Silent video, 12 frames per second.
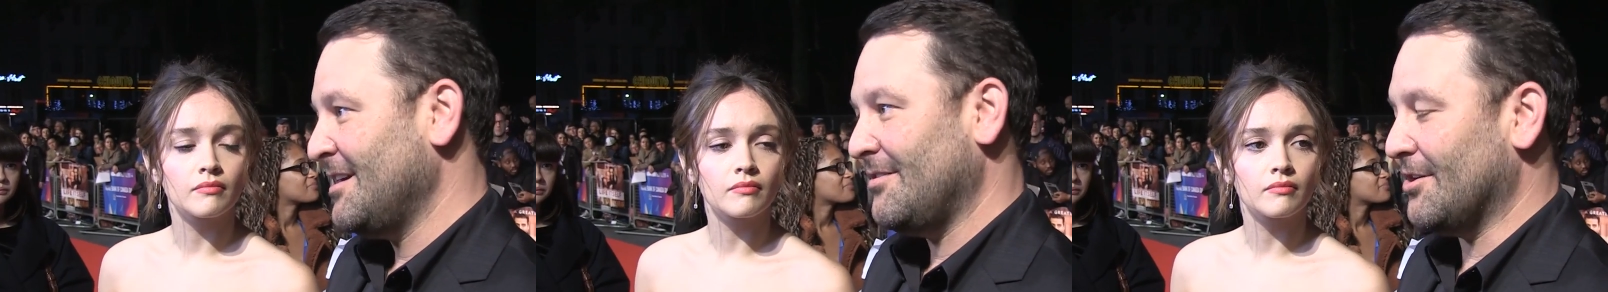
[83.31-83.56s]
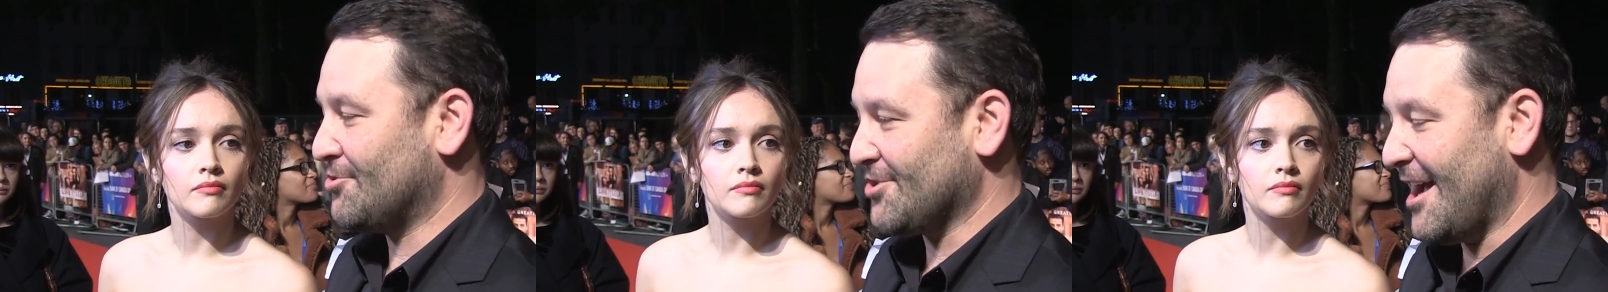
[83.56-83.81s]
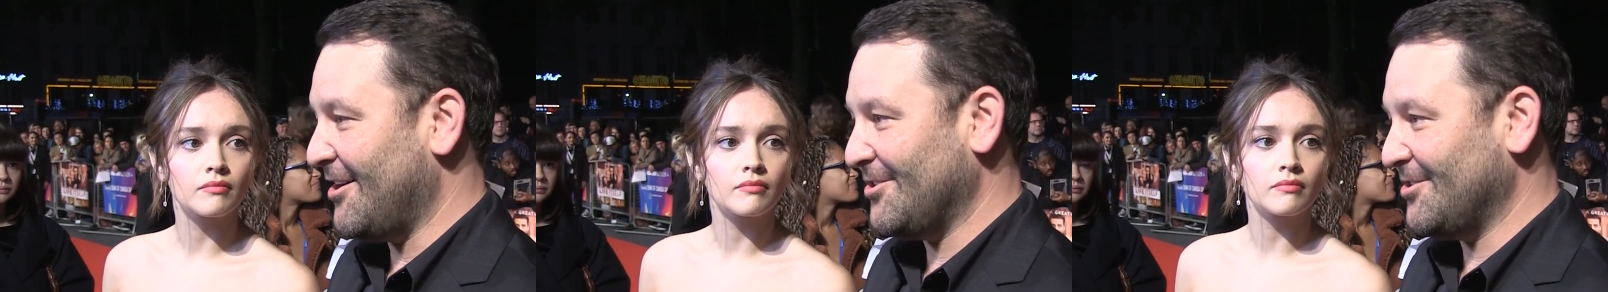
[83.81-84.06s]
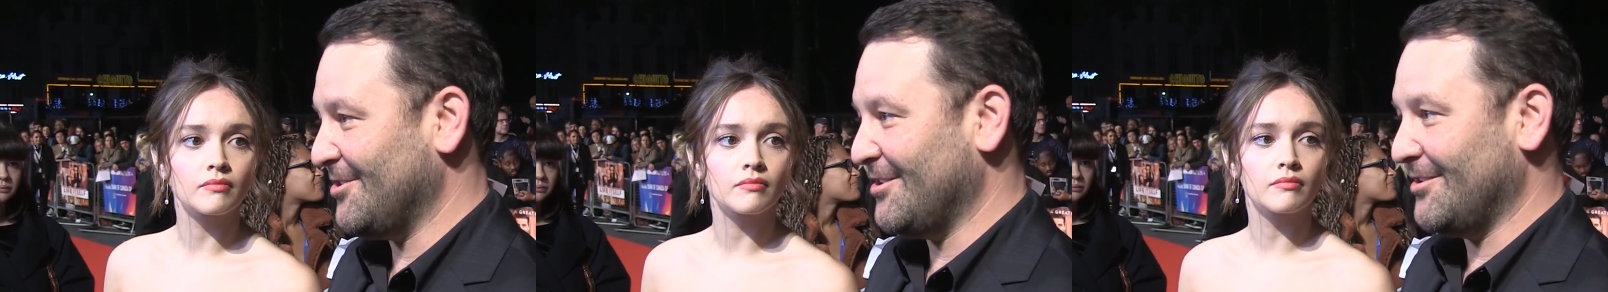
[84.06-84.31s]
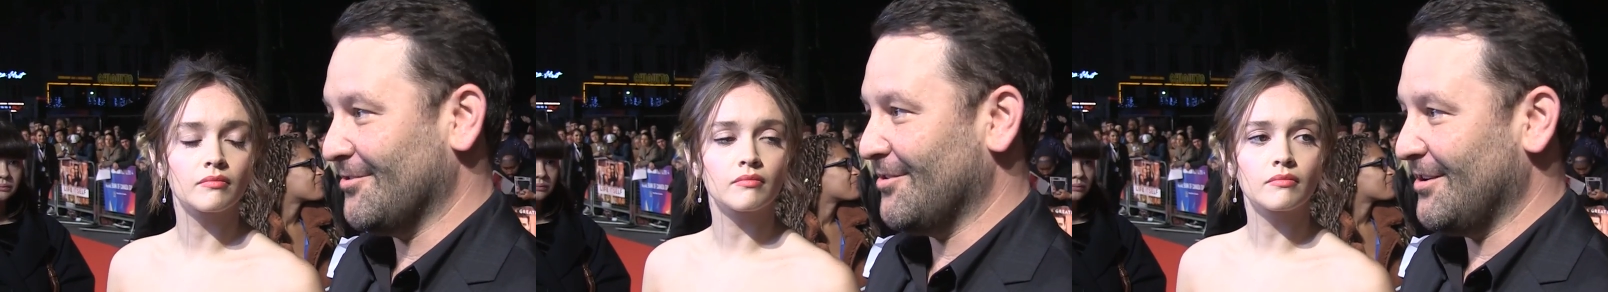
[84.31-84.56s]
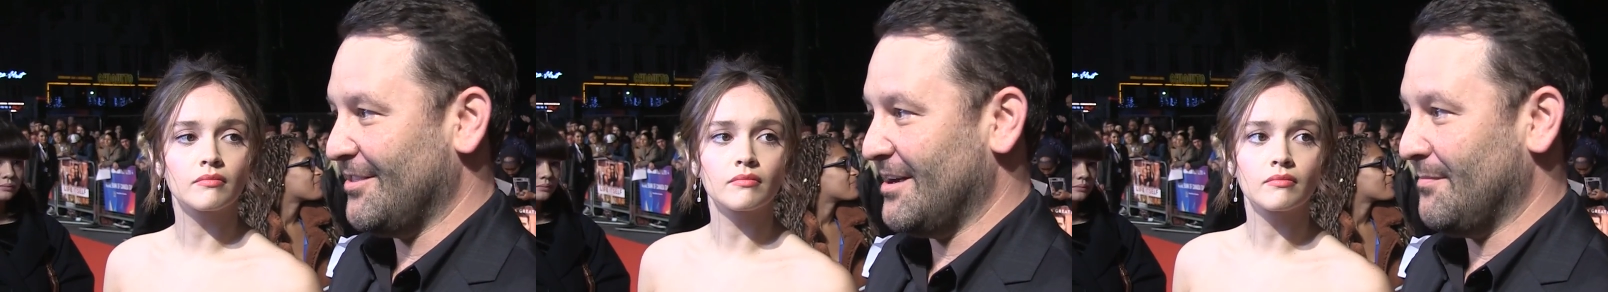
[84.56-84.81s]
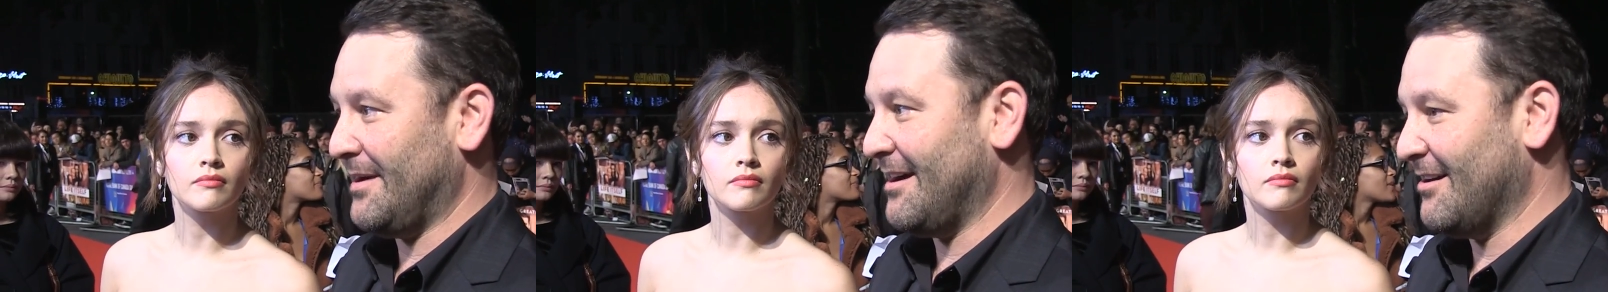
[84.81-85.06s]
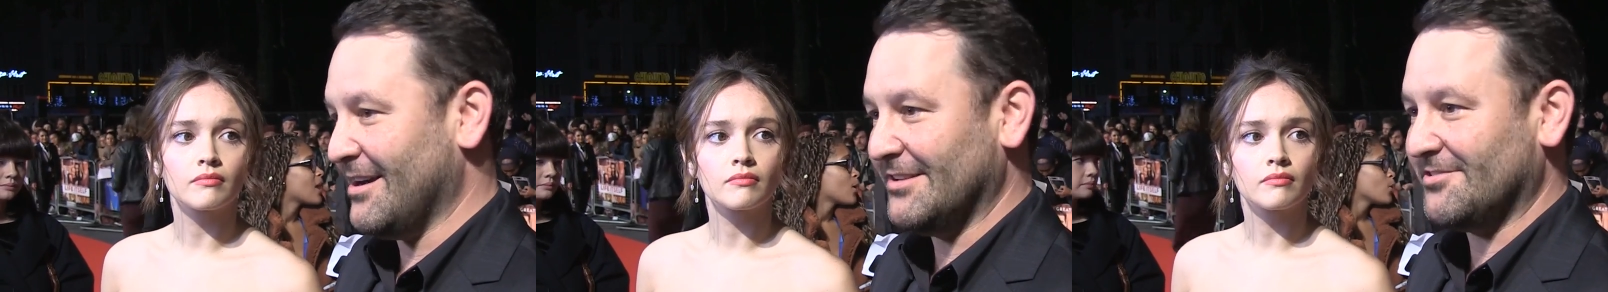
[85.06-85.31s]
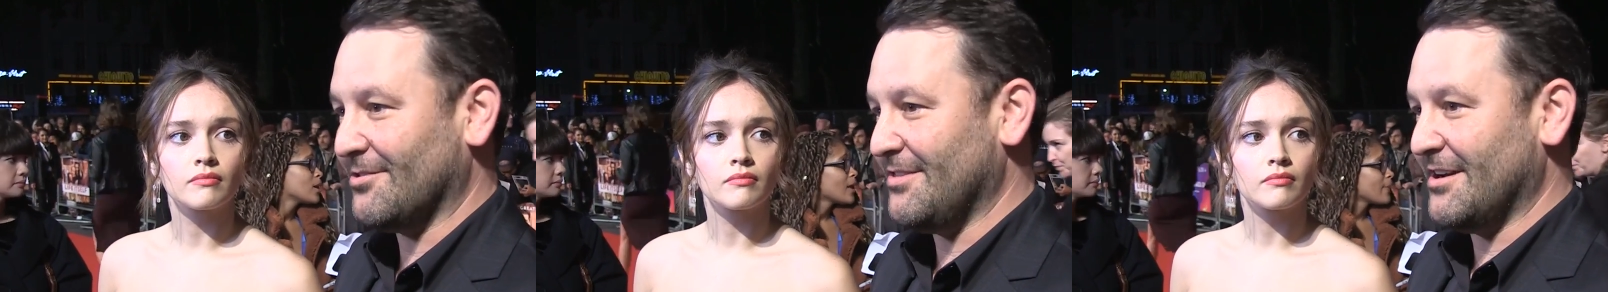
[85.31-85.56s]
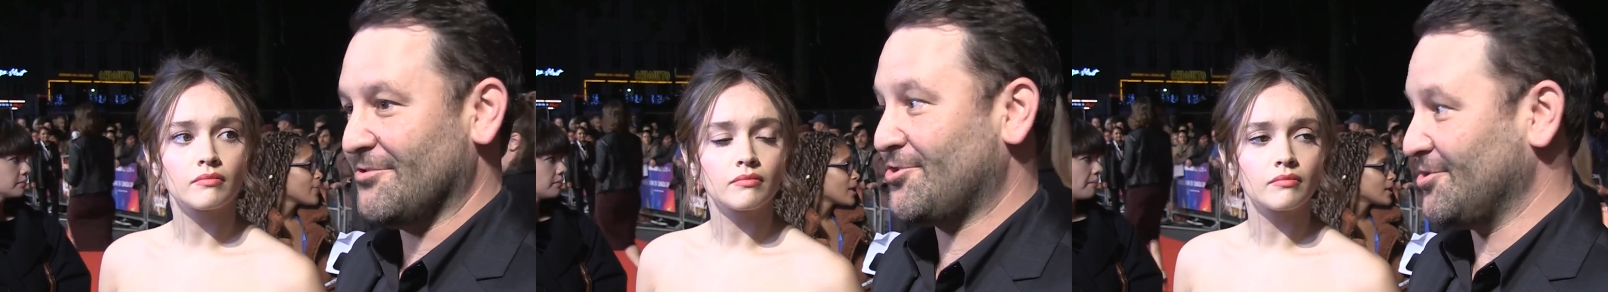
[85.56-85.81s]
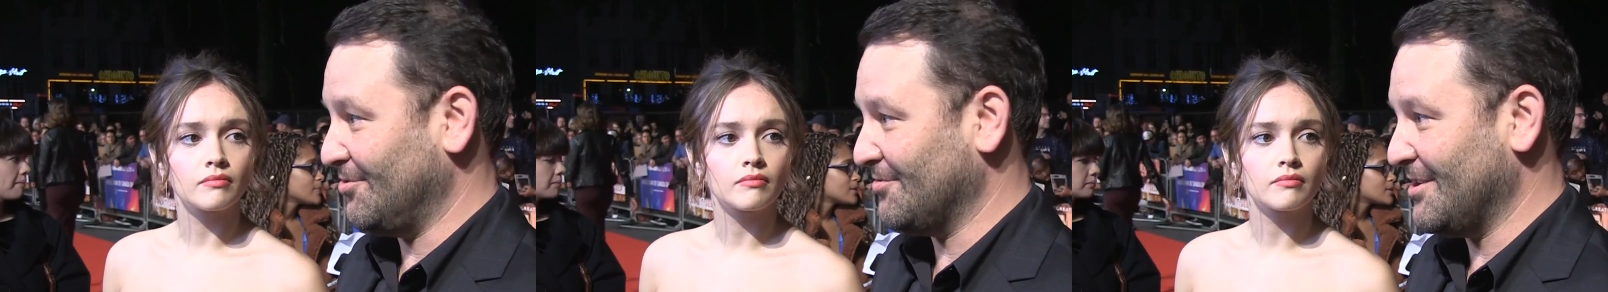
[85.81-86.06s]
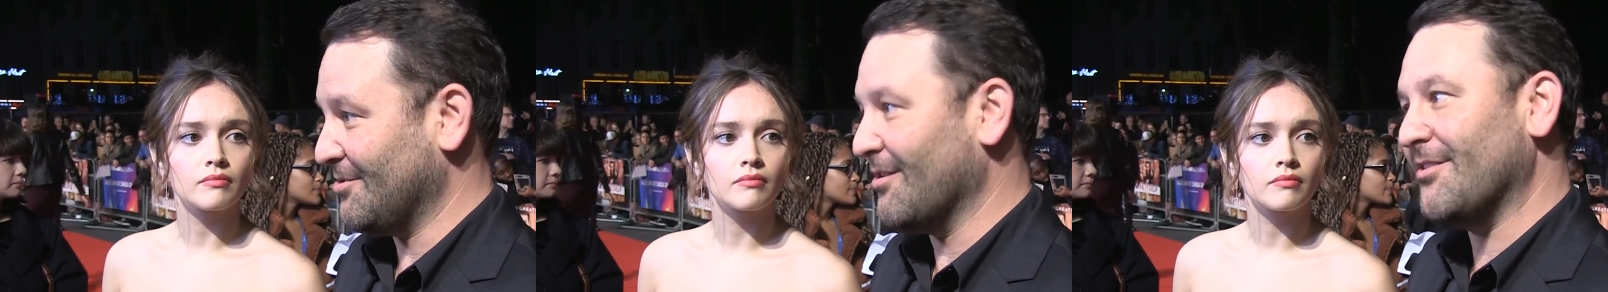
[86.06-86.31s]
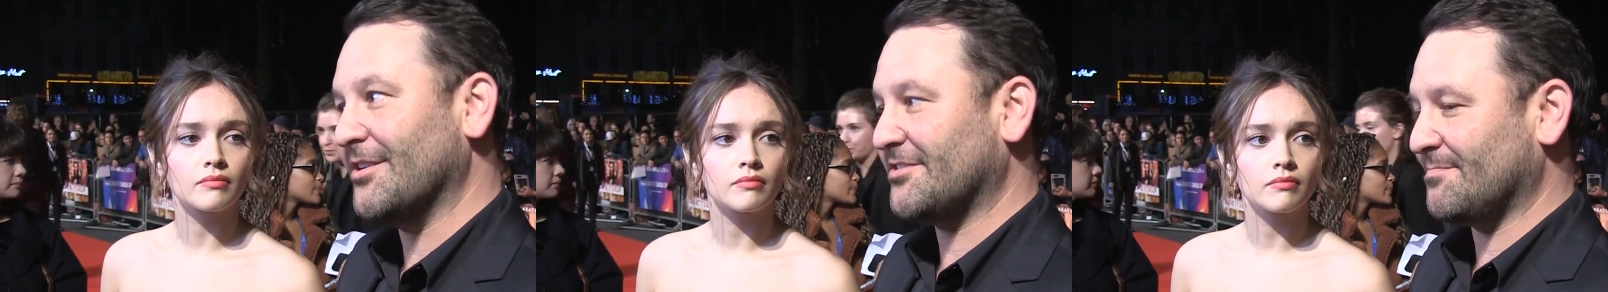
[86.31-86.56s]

Speaker 1: their childhood or their parents or their children or their